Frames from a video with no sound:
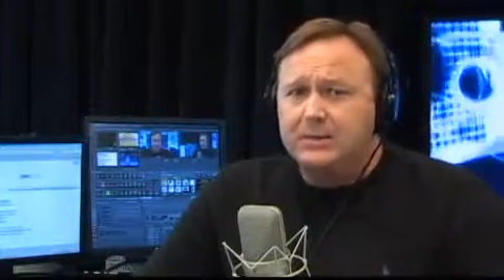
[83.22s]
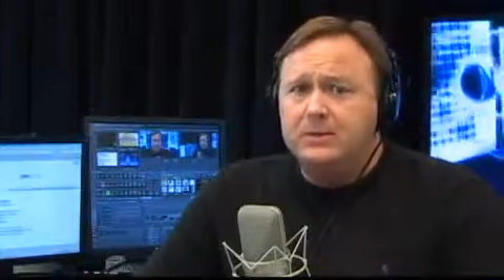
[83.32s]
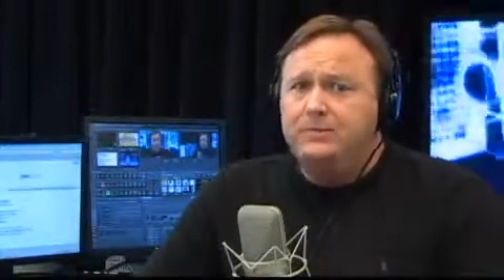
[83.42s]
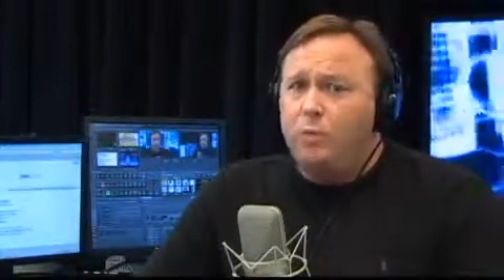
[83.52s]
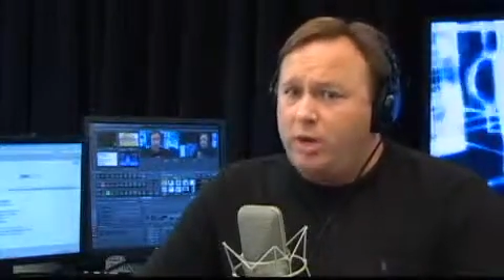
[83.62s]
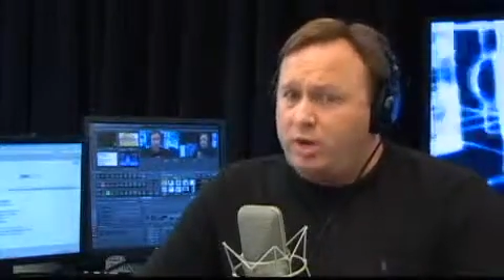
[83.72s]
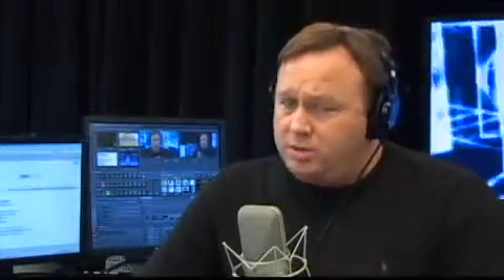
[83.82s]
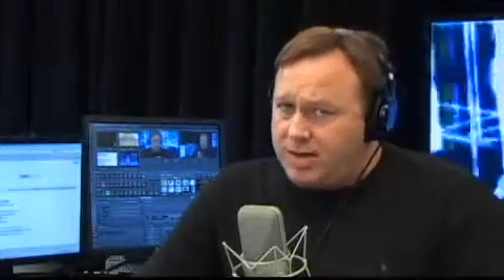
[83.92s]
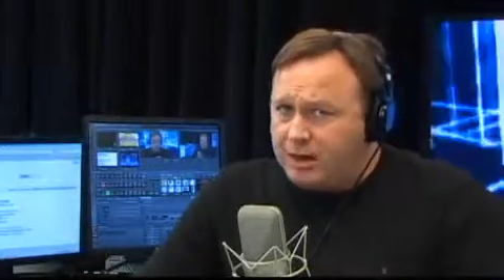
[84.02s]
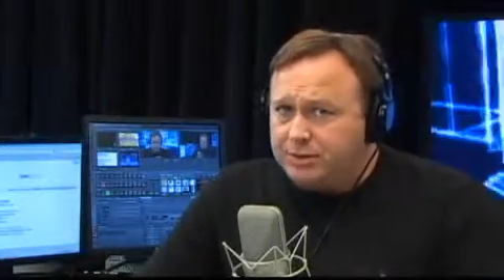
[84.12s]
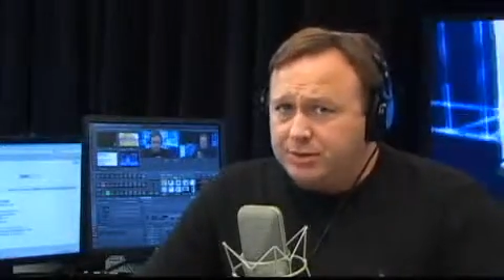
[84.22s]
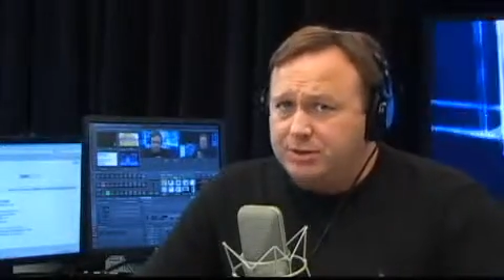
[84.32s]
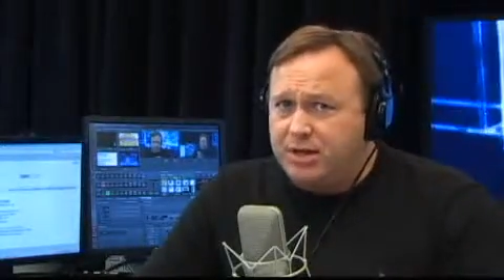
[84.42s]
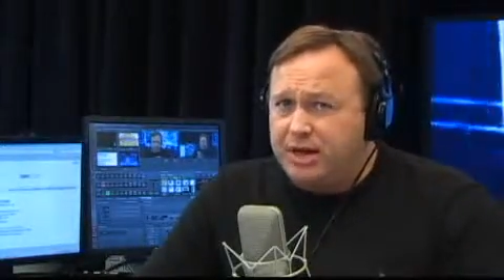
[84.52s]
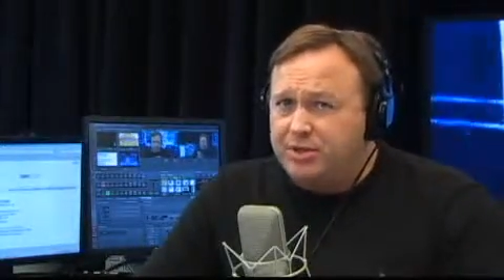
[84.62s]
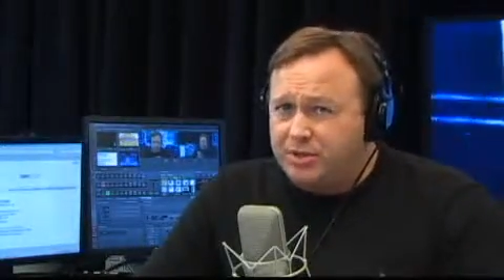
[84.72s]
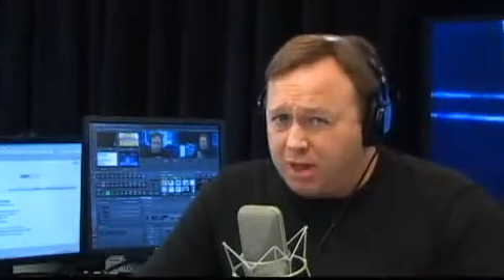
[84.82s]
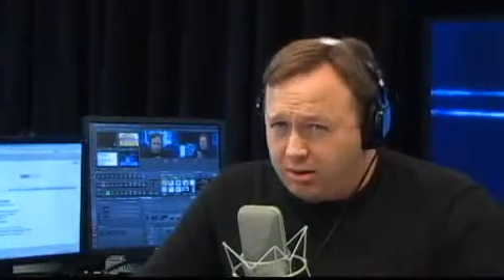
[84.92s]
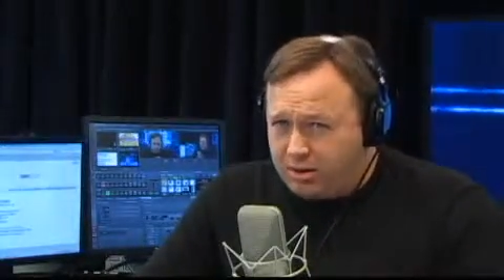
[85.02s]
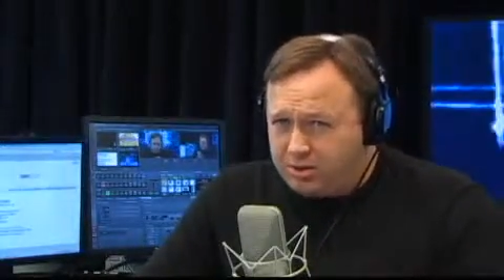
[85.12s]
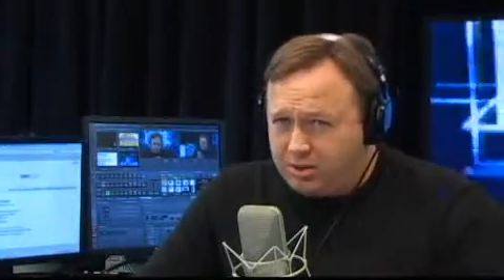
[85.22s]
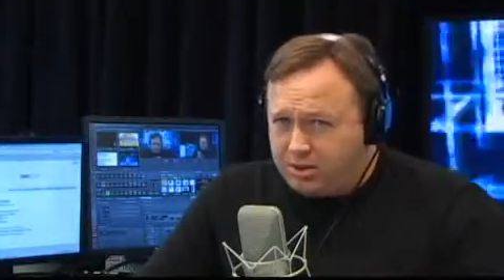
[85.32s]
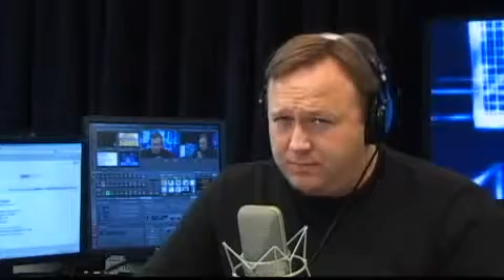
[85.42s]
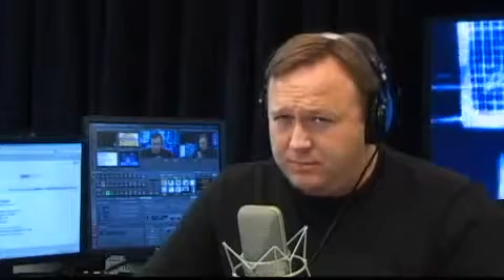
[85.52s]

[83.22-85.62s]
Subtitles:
We need to take what they're saying serious.